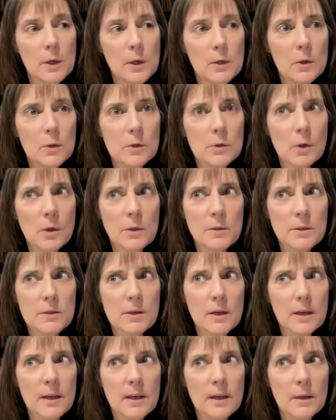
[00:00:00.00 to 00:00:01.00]
You start to
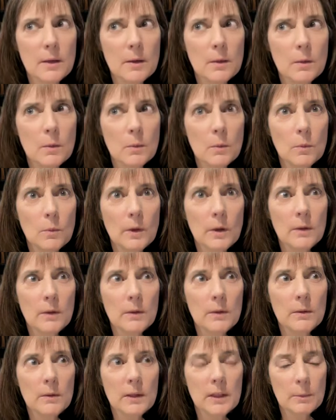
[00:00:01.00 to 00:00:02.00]
say,
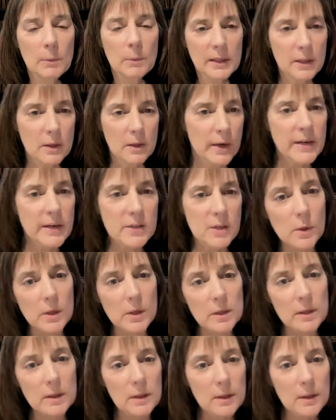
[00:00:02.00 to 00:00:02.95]
well, then am I the crazy one?